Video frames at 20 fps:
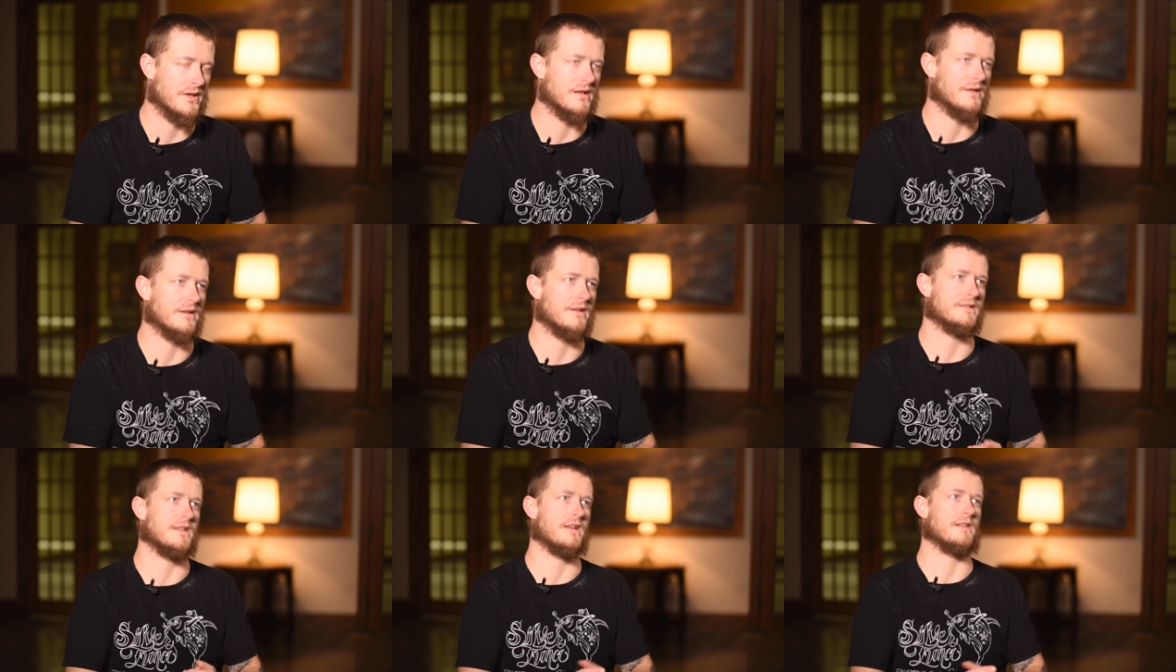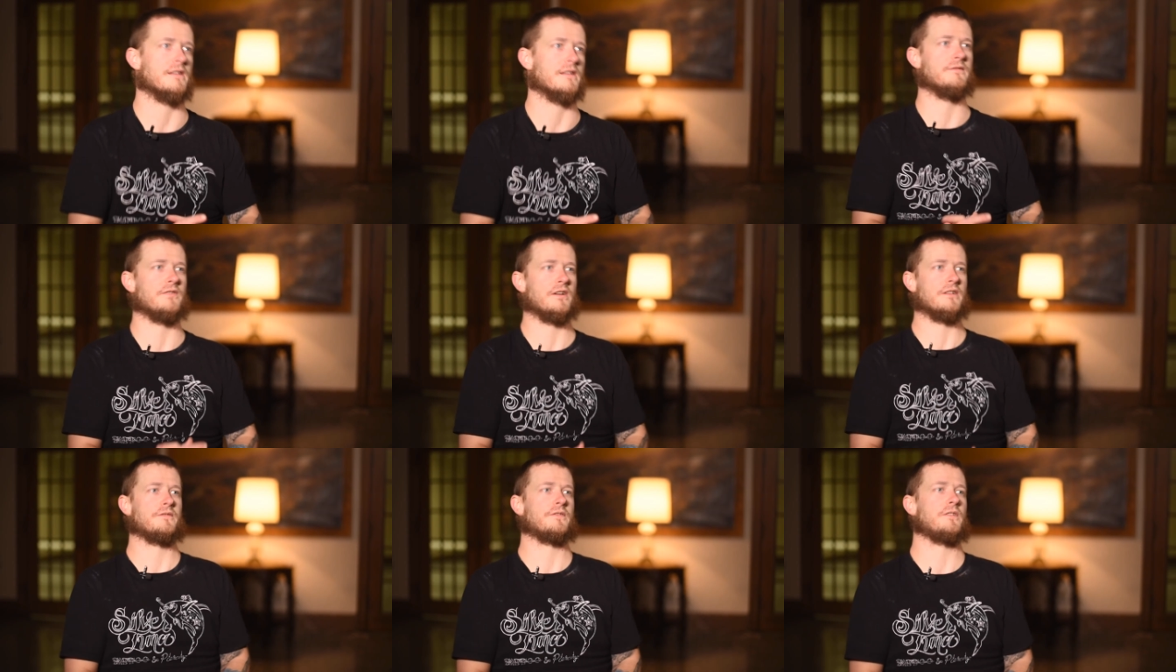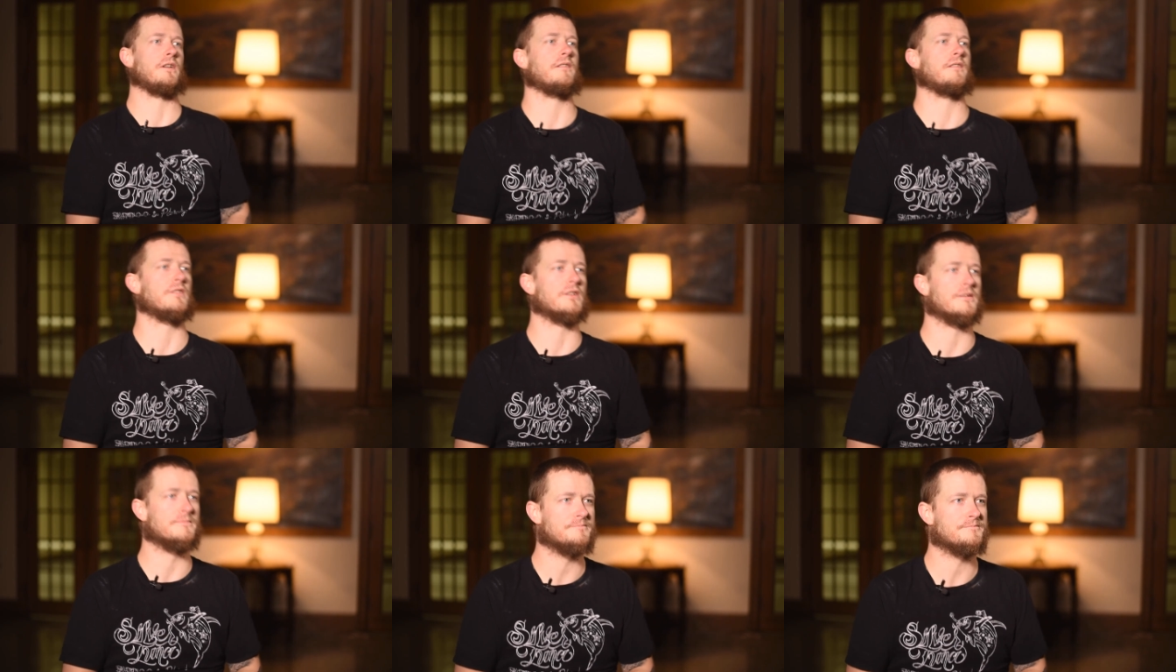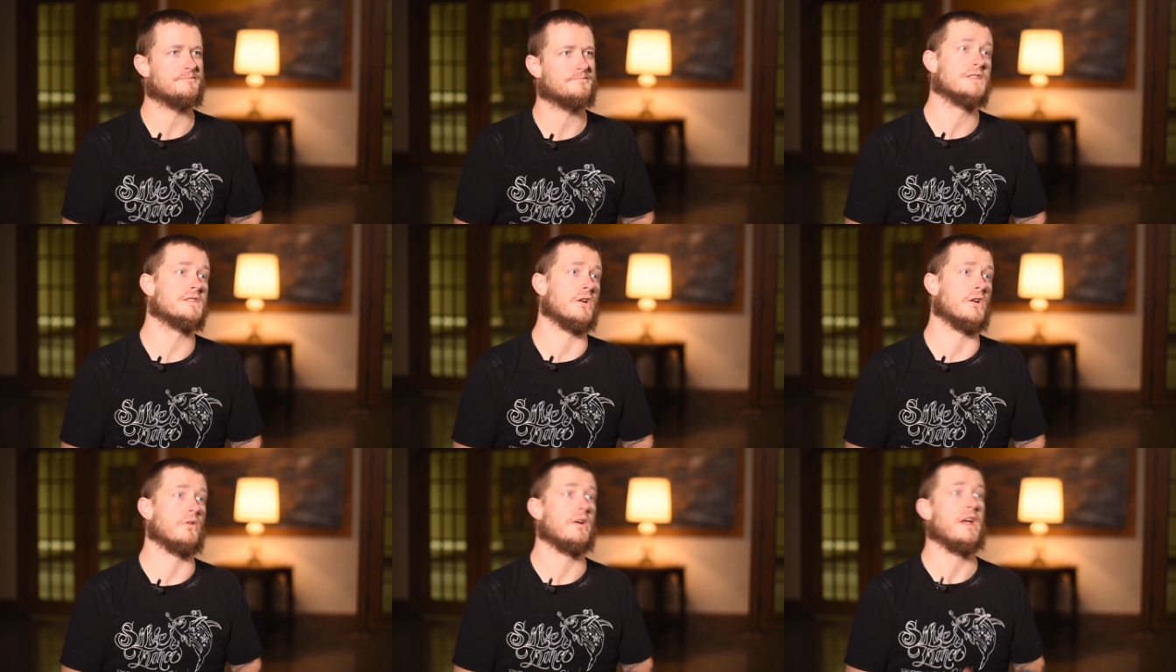gotta let that live on forever.
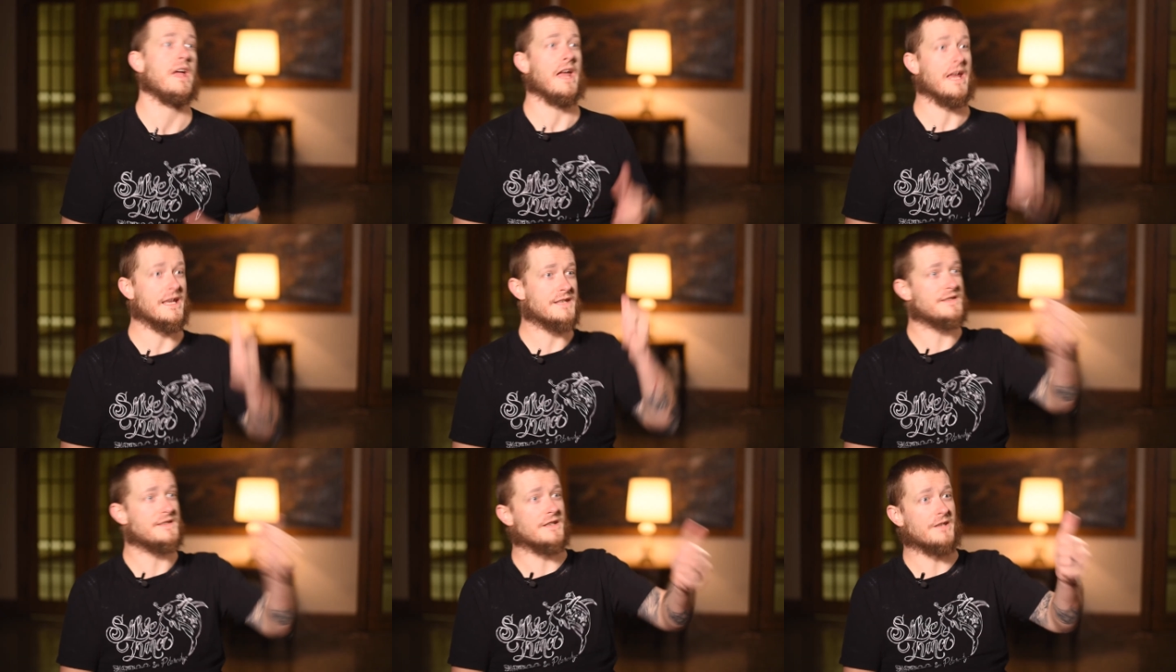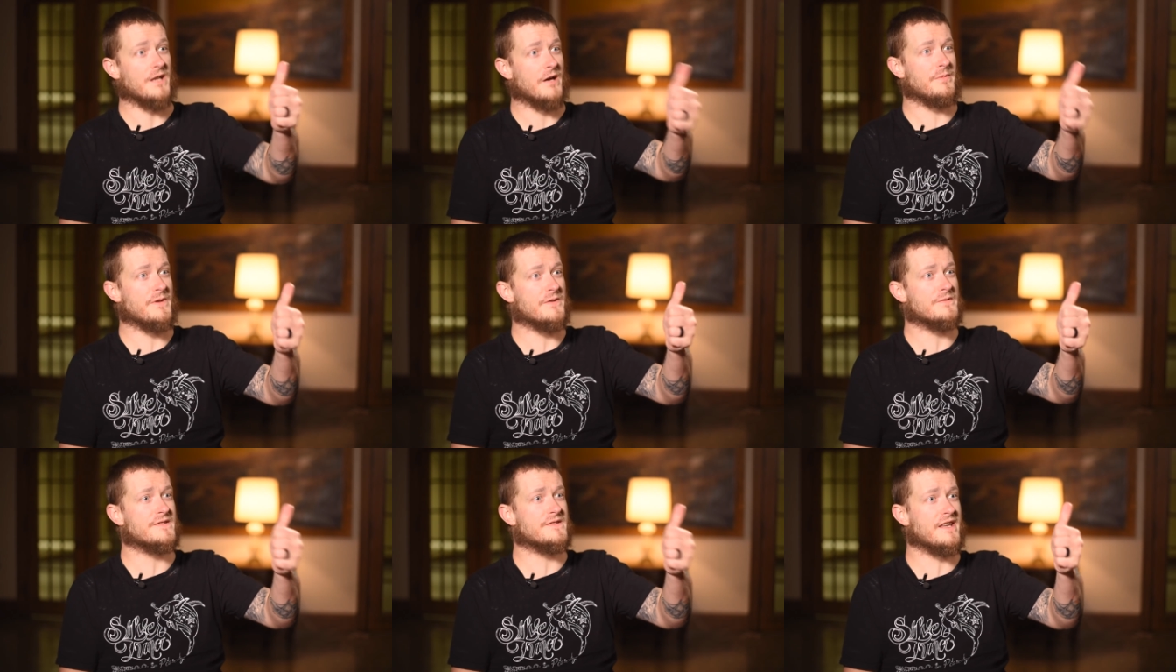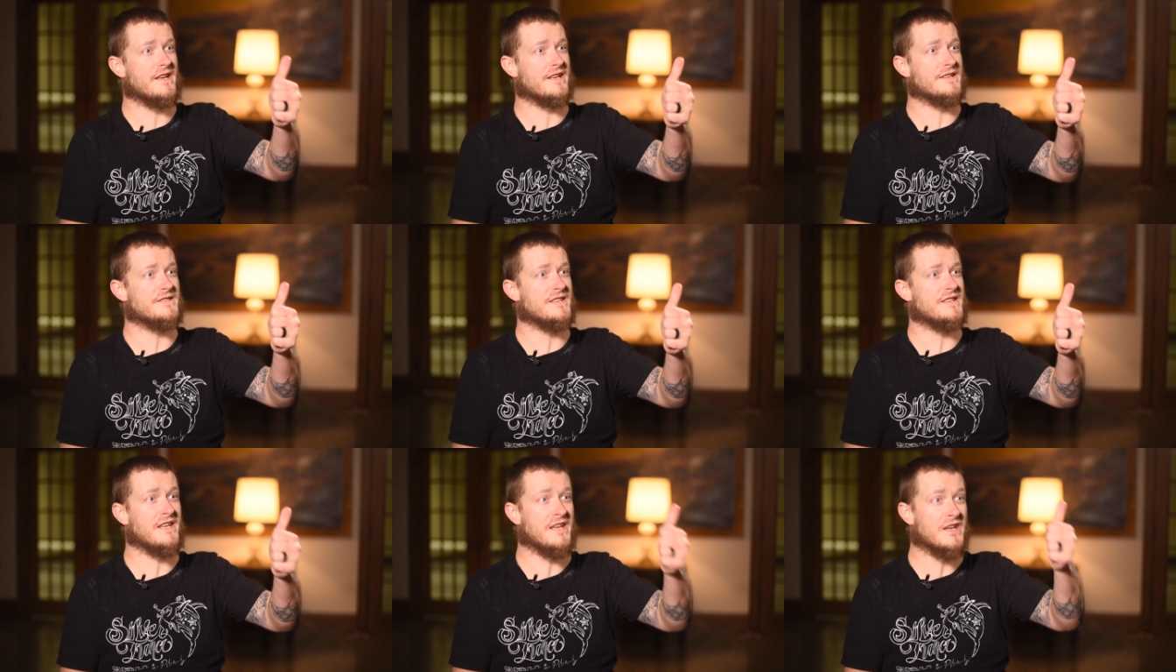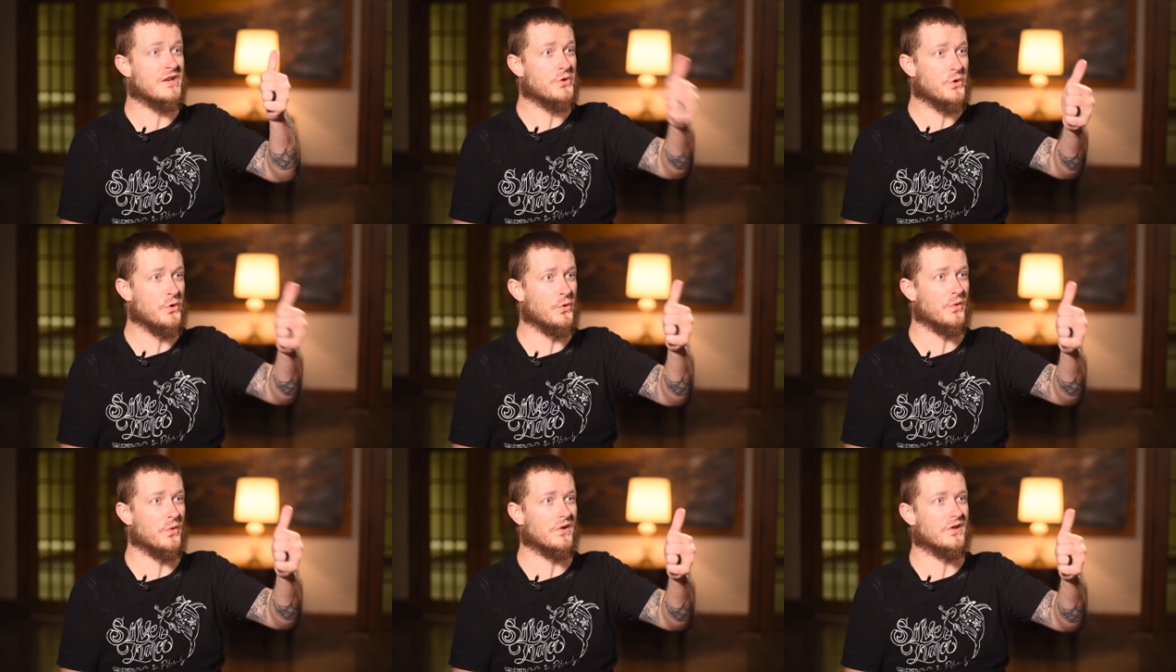So ACW's legacy,
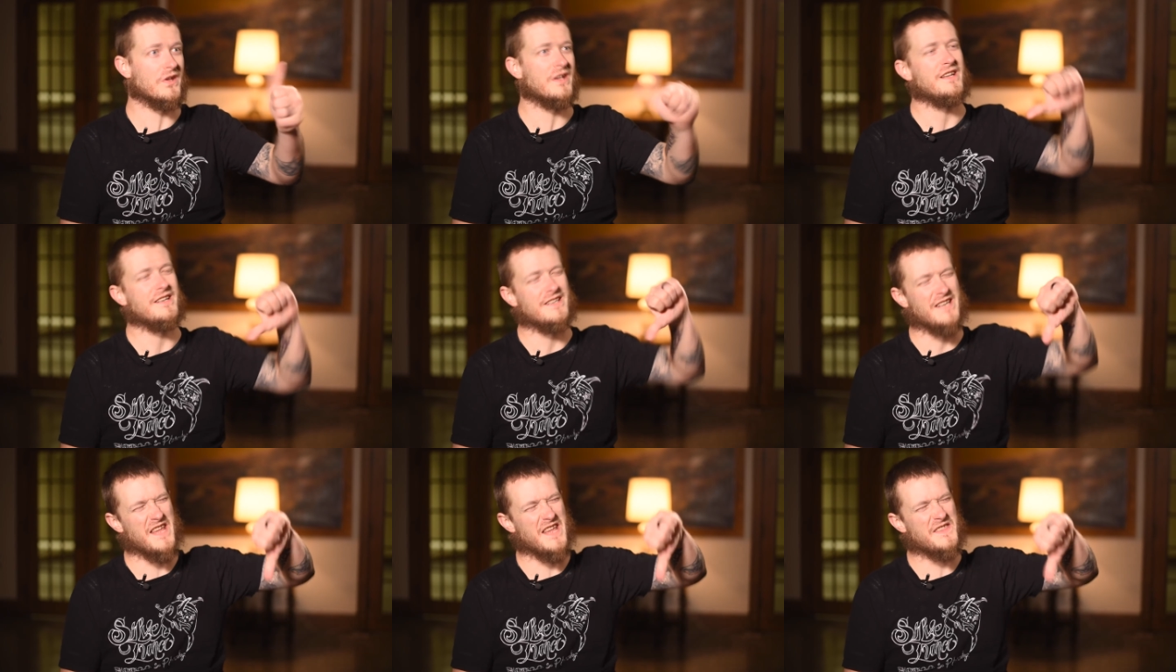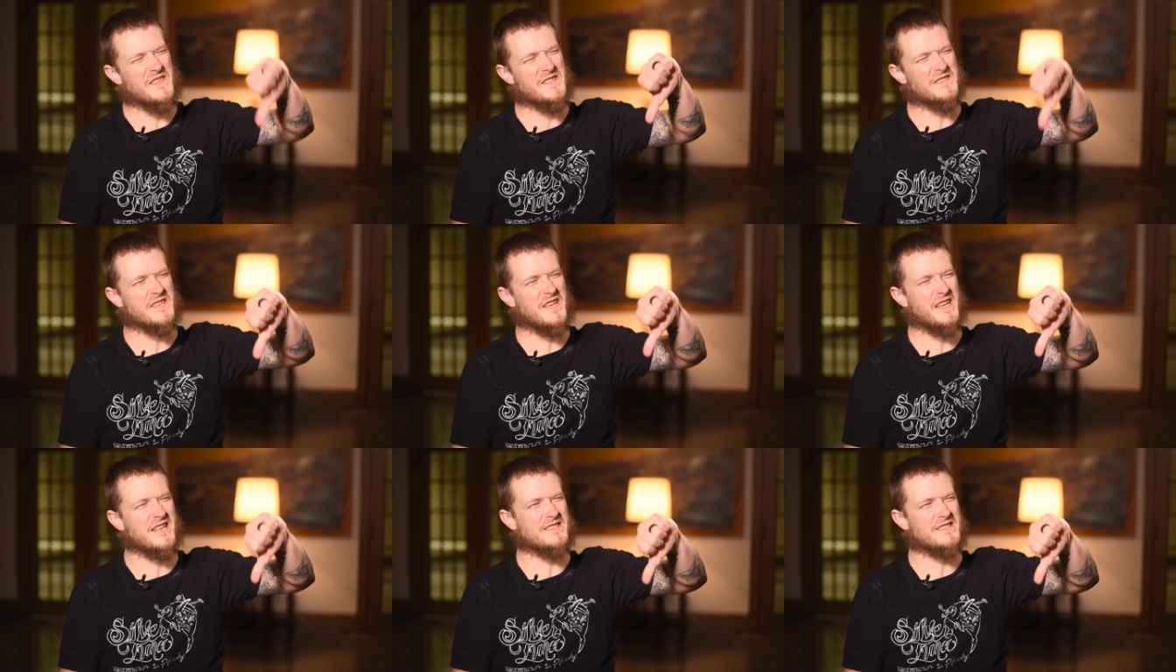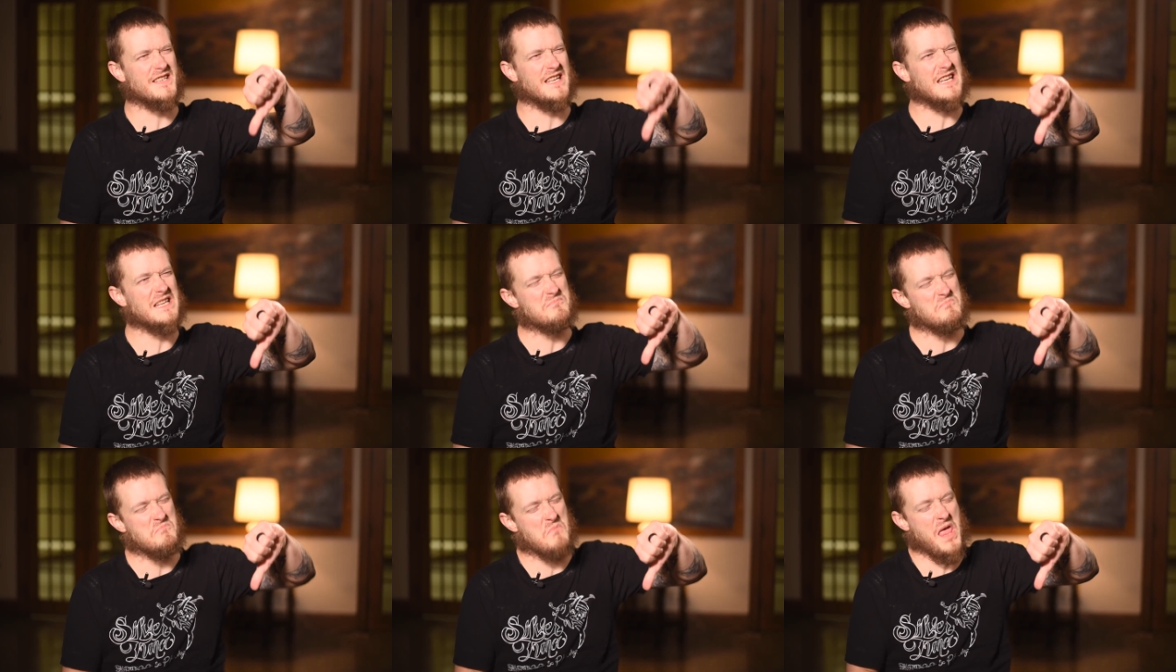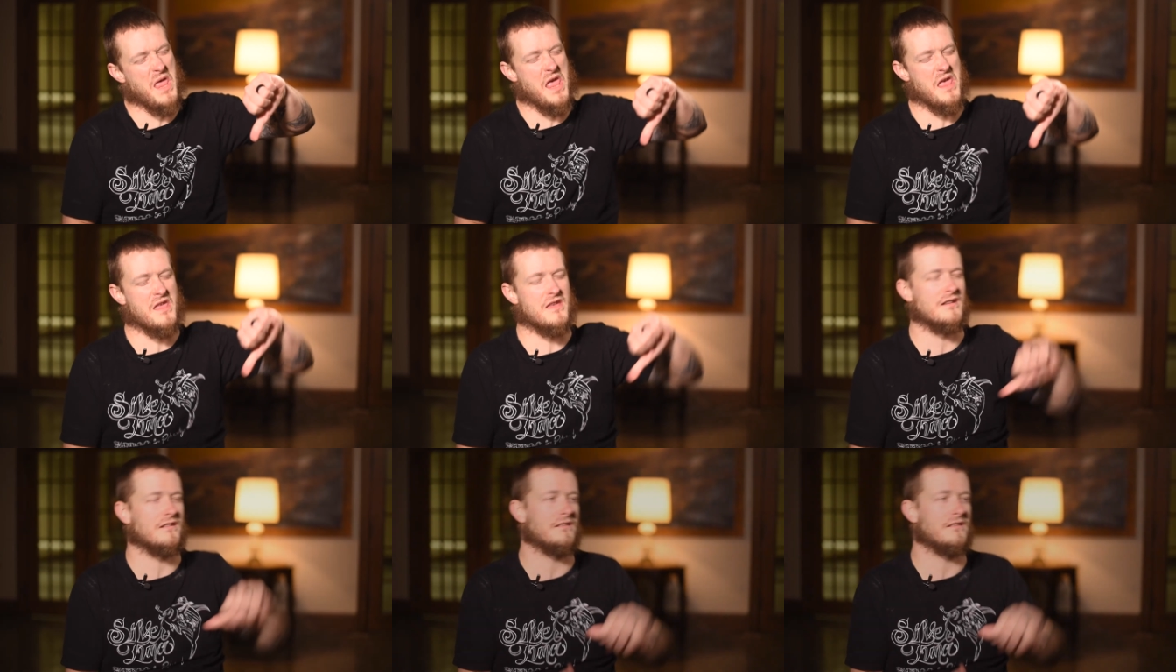cool. Nathan's legacy, nah.